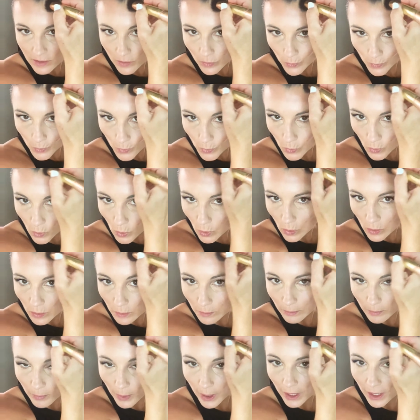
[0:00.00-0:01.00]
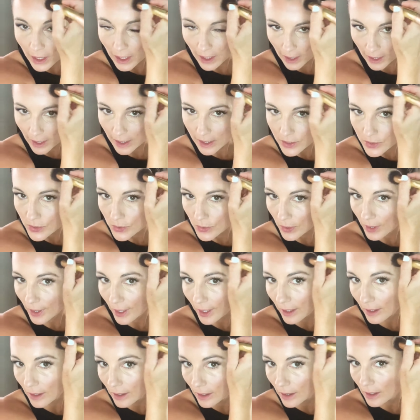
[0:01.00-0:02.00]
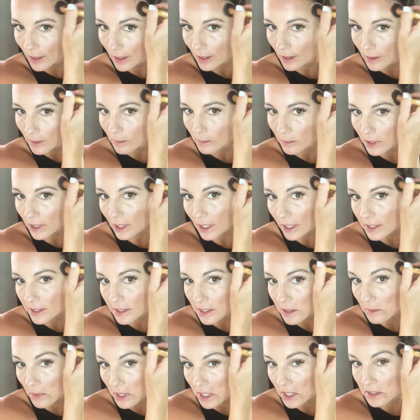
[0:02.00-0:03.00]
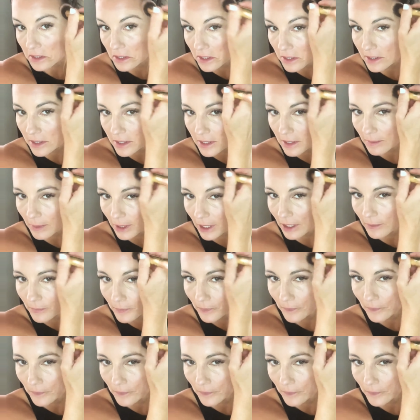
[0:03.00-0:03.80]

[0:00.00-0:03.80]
a rule, but I do that because it makes sense to me.